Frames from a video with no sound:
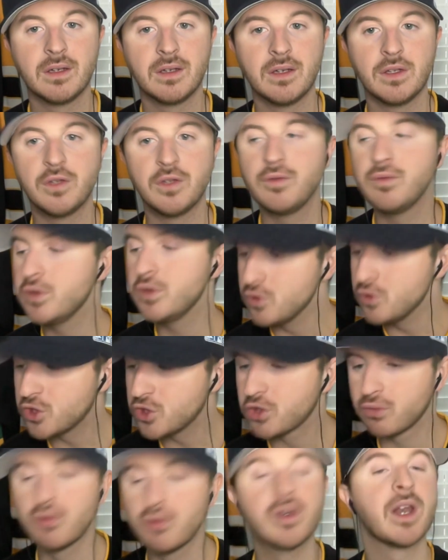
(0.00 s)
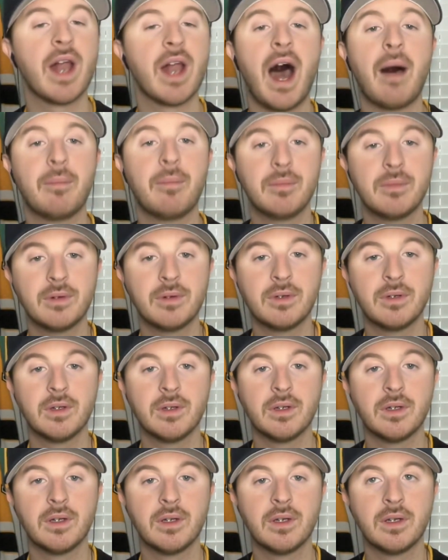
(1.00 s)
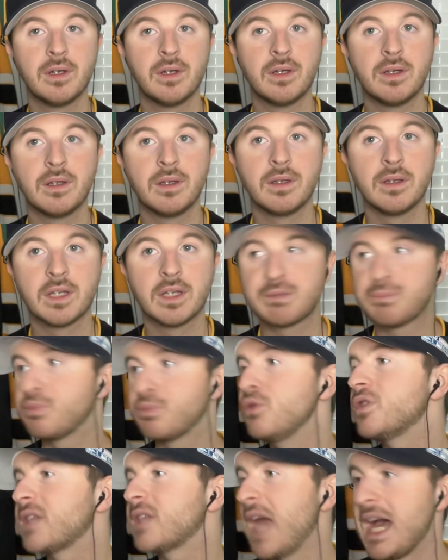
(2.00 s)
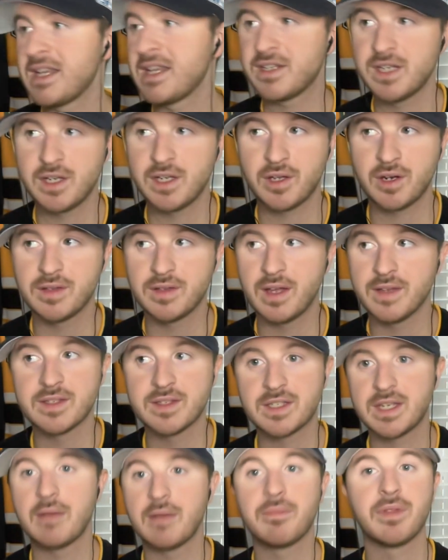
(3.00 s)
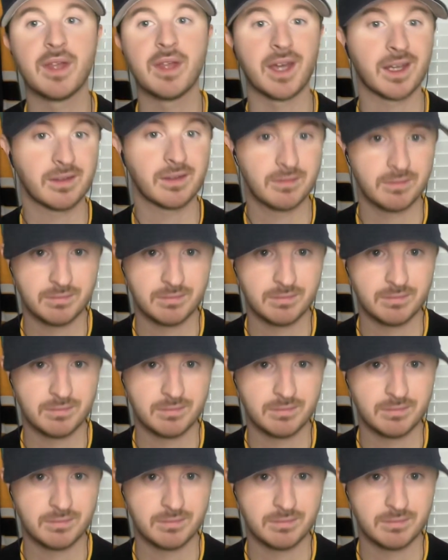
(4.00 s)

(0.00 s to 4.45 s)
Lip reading: You screwed it up. Because Bruce Cassidy could have done the same thing.